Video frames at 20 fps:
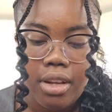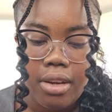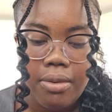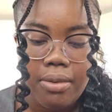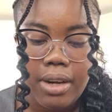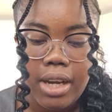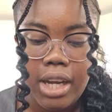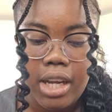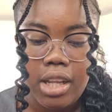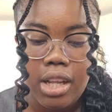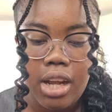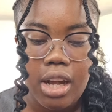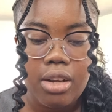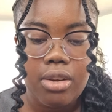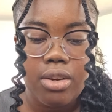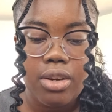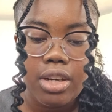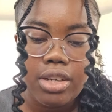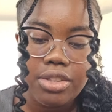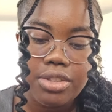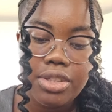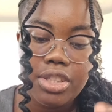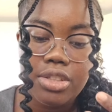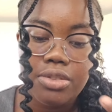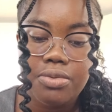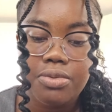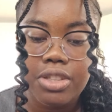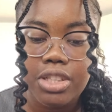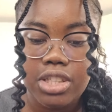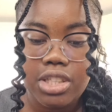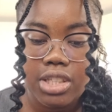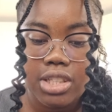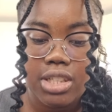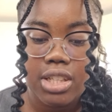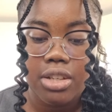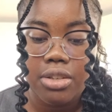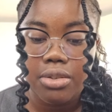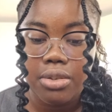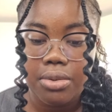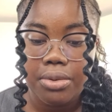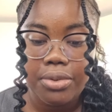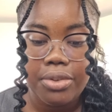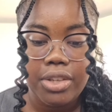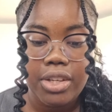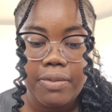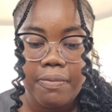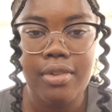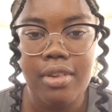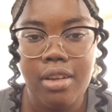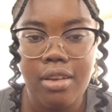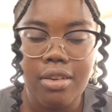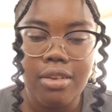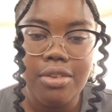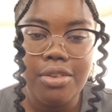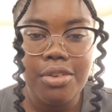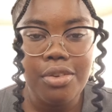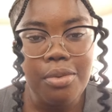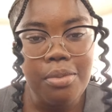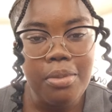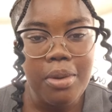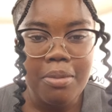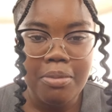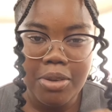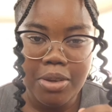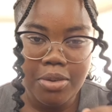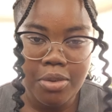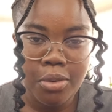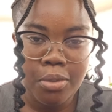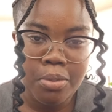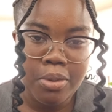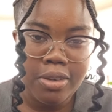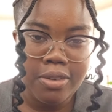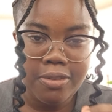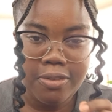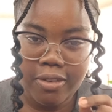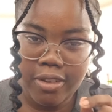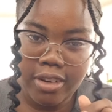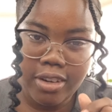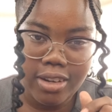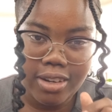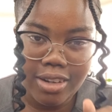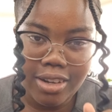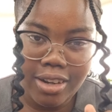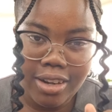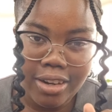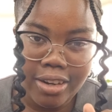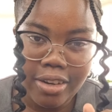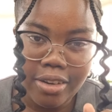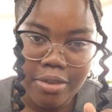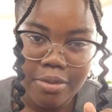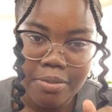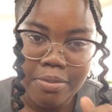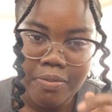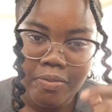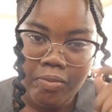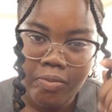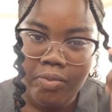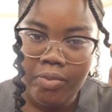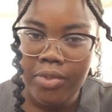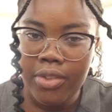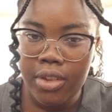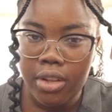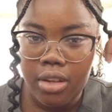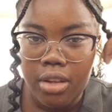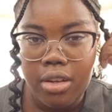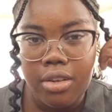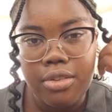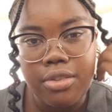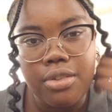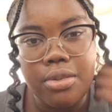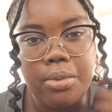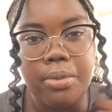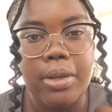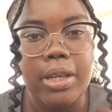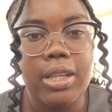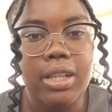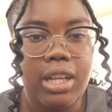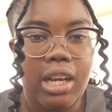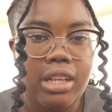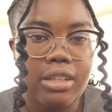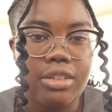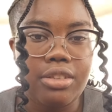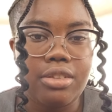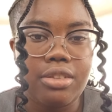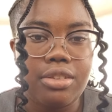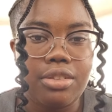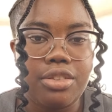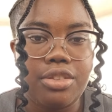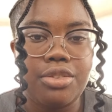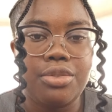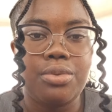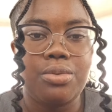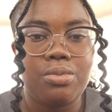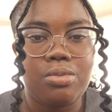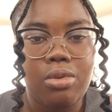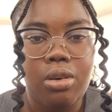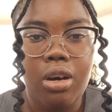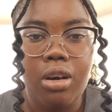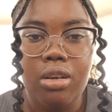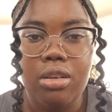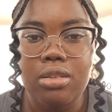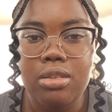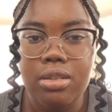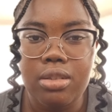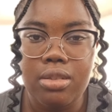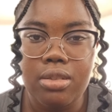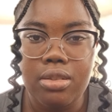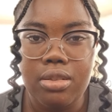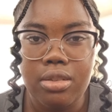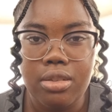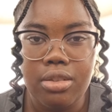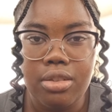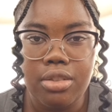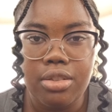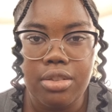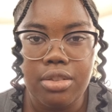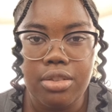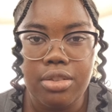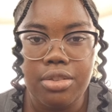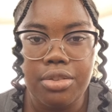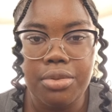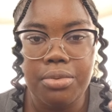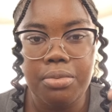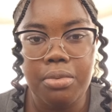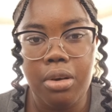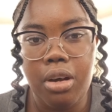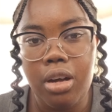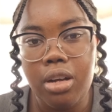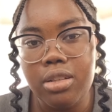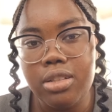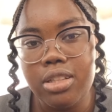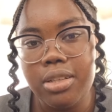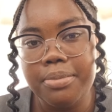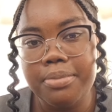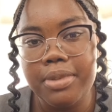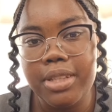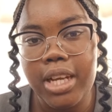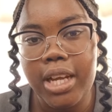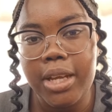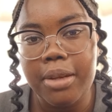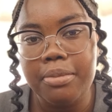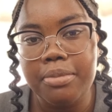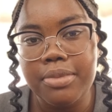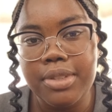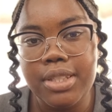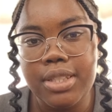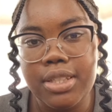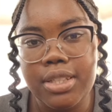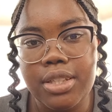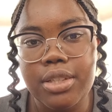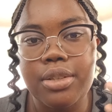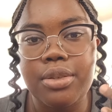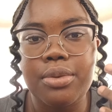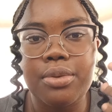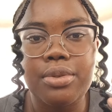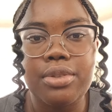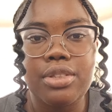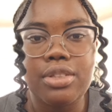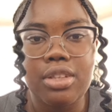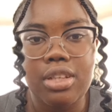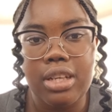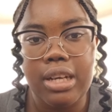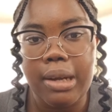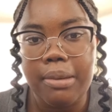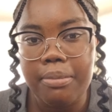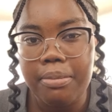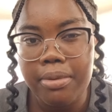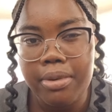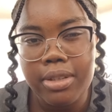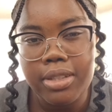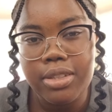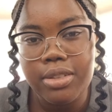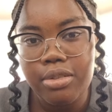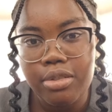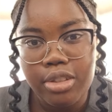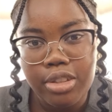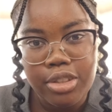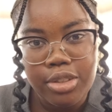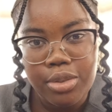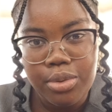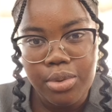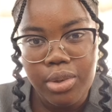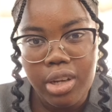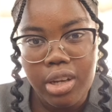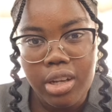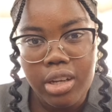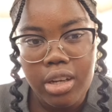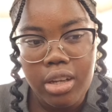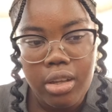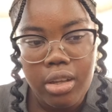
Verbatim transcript: right? According to His riches and glory. You may be hoping for a car, knowing that you walk you walk sometimes to go to campus or so on